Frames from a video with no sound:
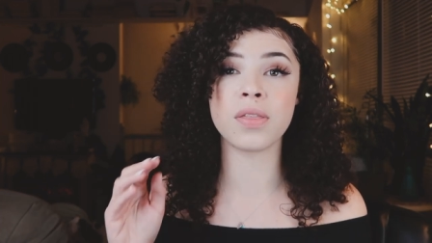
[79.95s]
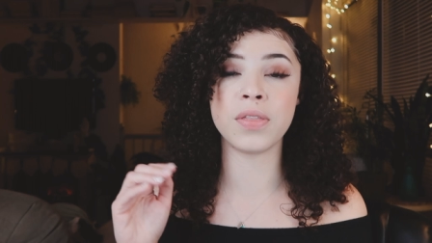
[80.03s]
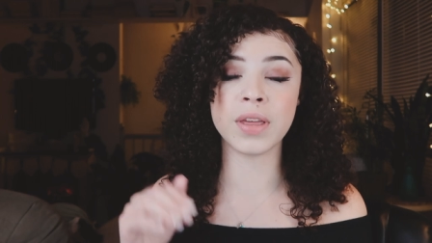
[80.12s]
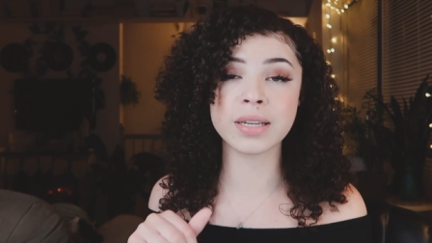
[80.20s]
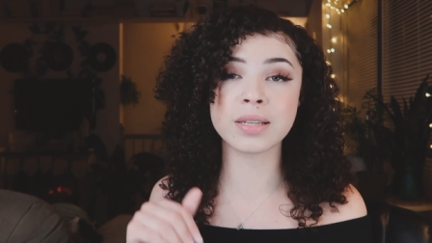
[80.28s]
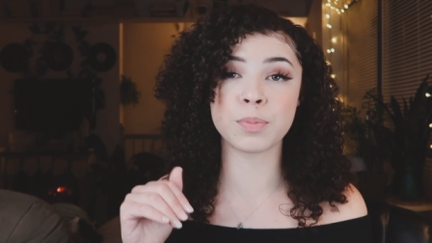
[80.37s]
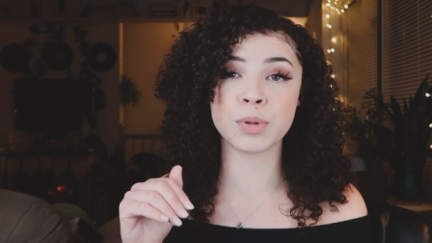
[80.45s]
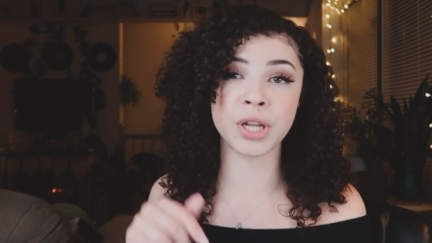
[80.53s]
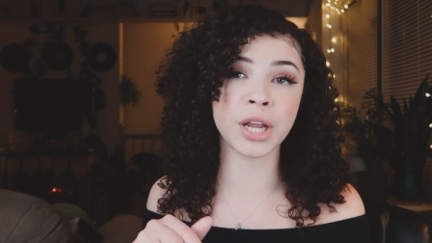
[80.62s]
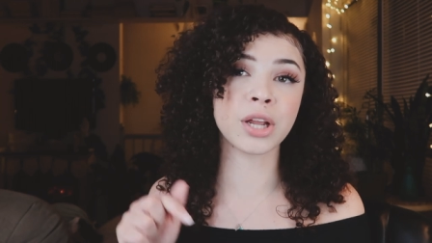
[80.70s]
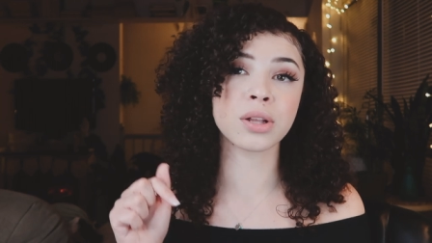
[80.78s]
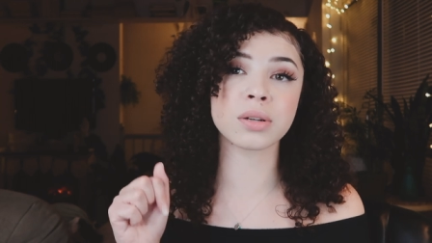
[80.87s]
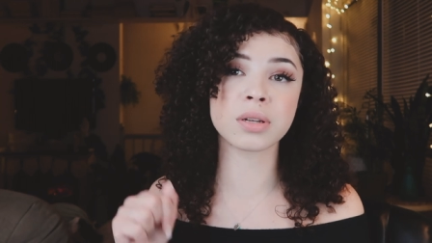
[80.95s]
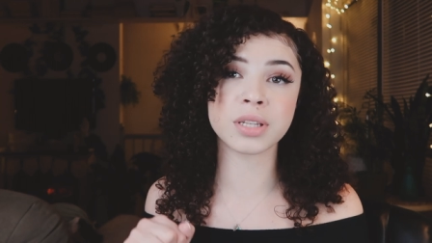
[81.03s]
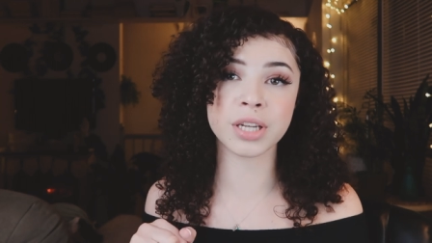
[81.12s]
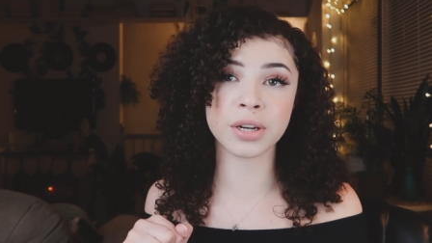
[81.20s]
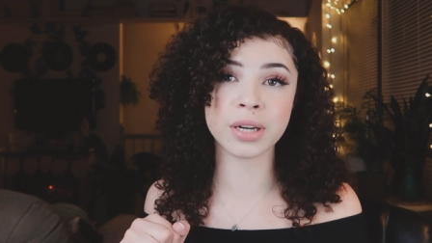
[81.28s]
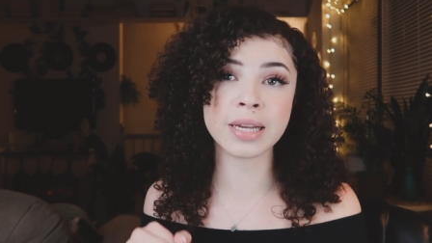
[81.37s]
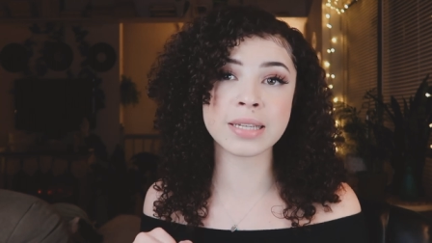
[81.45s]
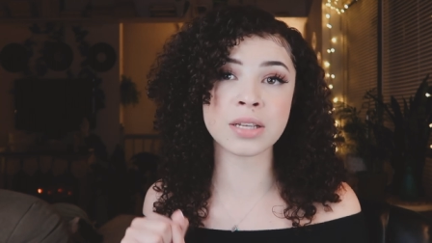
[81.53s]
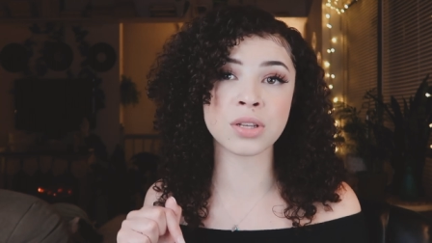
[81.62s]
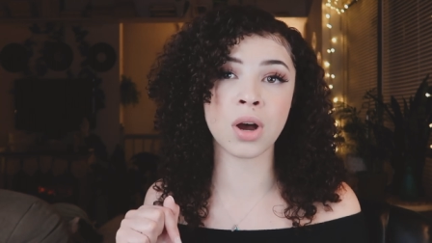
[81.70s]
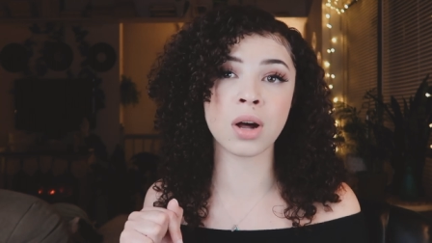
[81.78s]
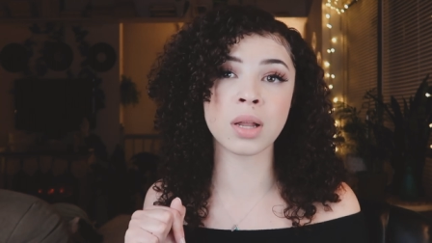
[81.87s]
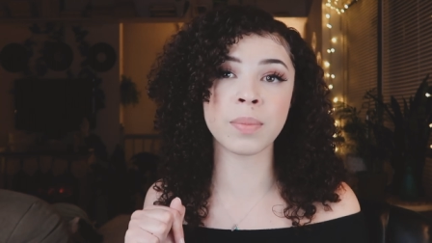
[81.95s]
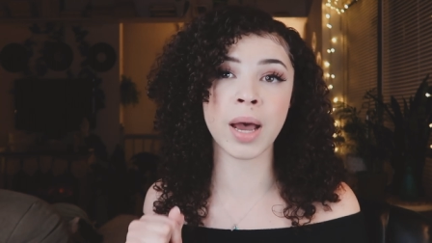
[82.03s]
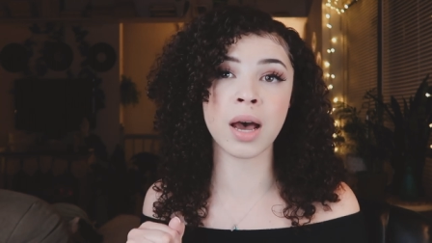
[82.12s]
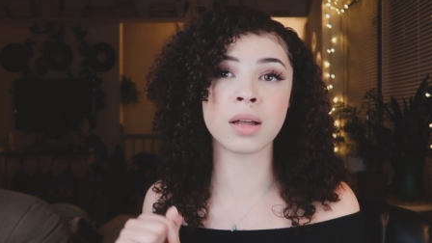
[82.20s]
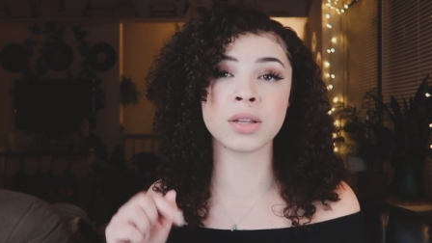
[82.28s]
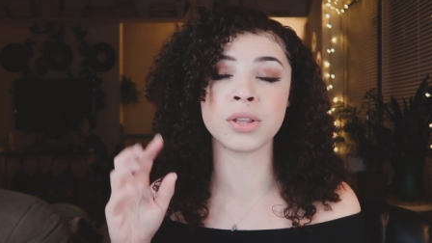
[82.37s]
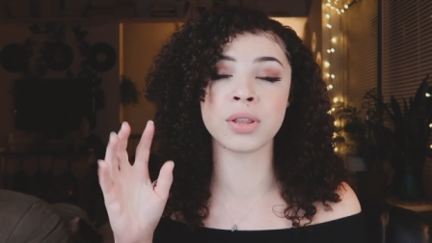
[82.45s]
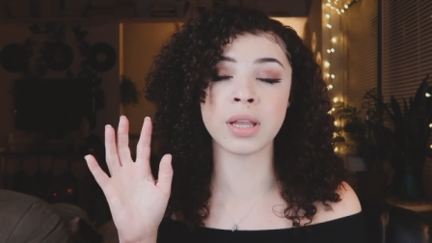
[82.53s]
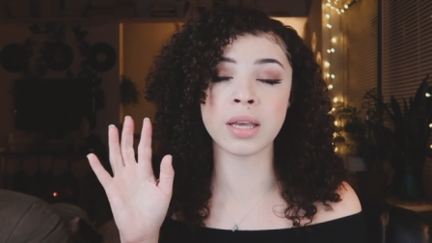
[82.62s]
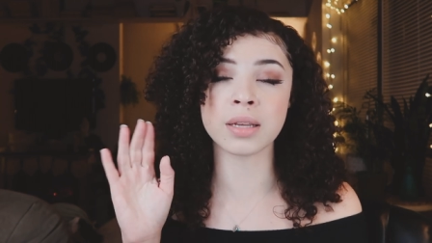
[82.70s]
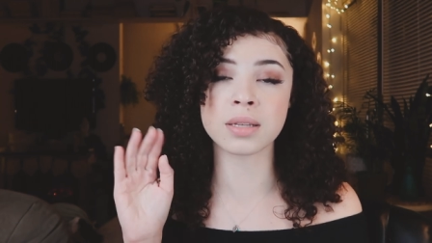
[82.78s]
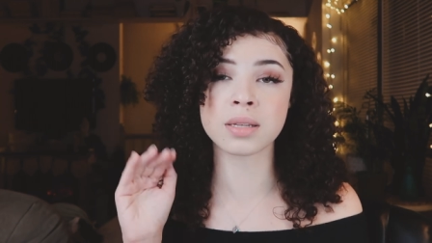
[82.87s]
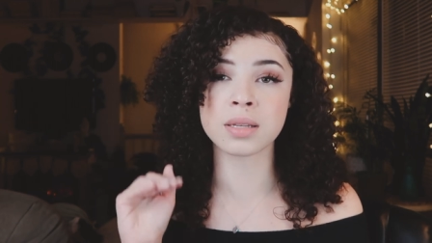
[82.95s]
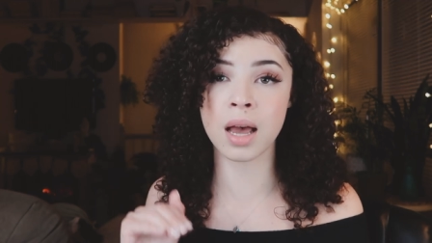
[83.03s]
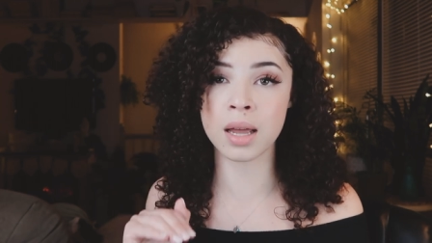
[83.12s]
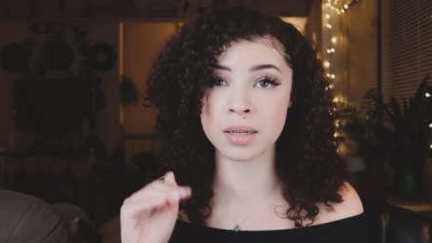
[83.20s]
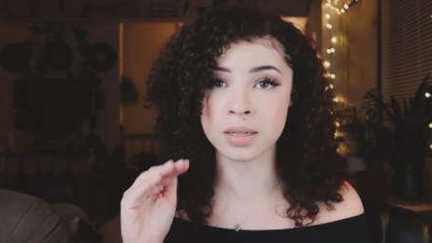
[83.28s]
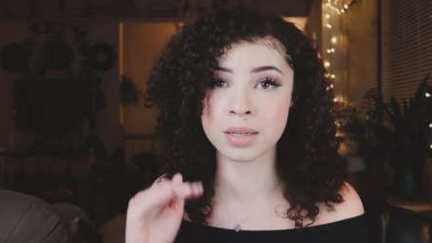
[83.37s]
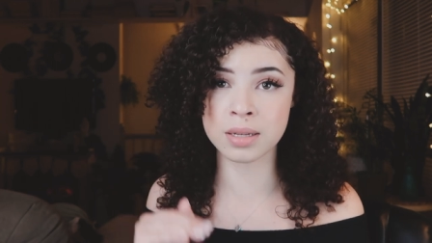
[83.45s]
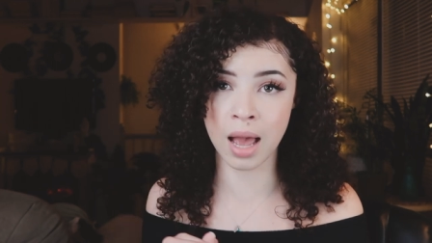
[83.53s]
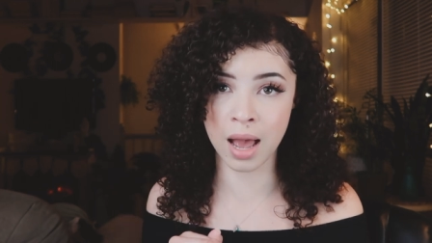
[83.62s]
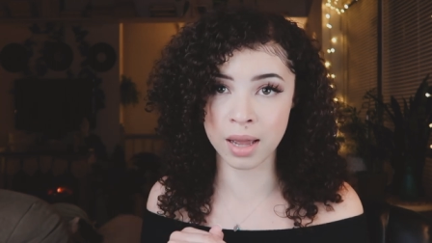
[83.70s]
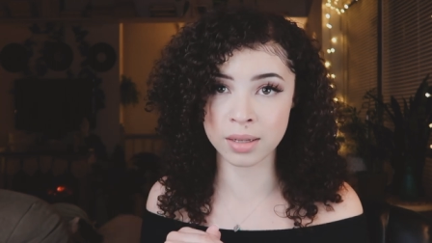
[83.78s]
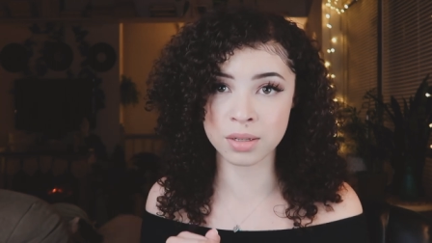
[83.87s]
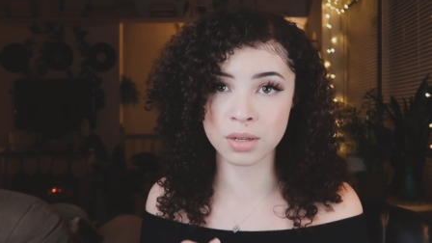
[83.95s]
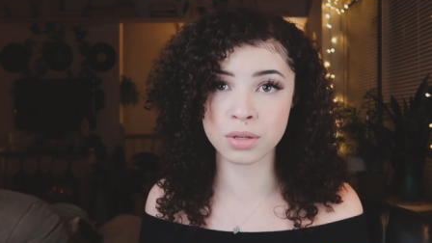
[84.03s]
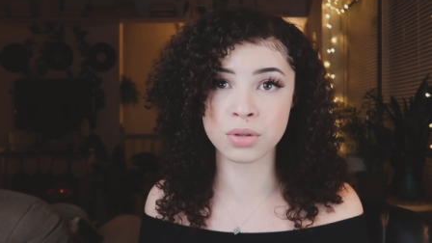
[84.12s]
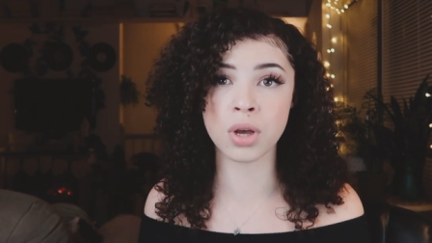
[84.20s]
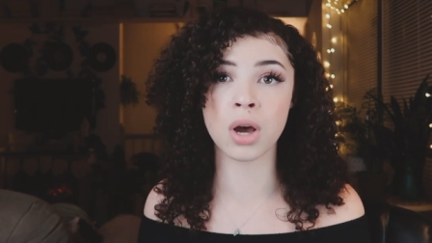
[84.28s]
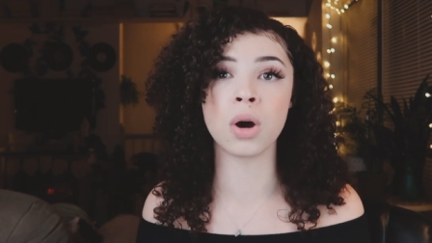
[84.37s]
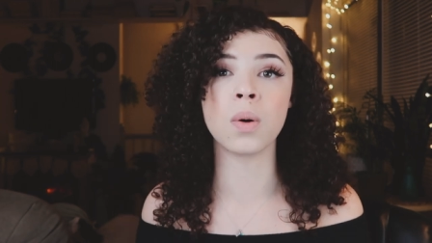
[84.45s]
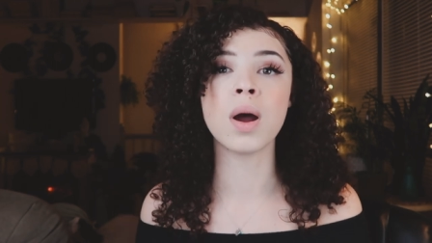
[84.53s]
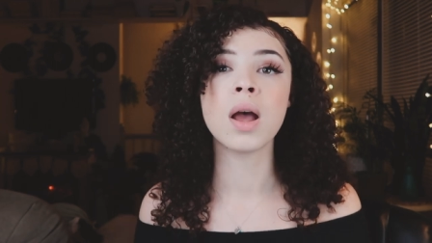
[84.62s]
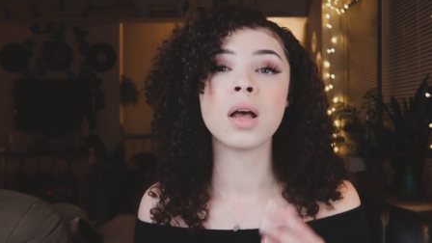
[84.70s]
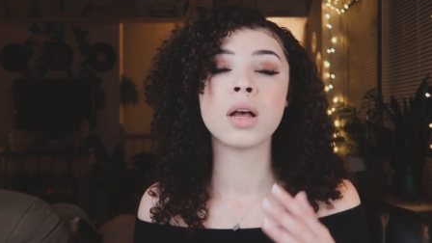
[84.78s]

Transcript: this particular series is all about the sun signs. So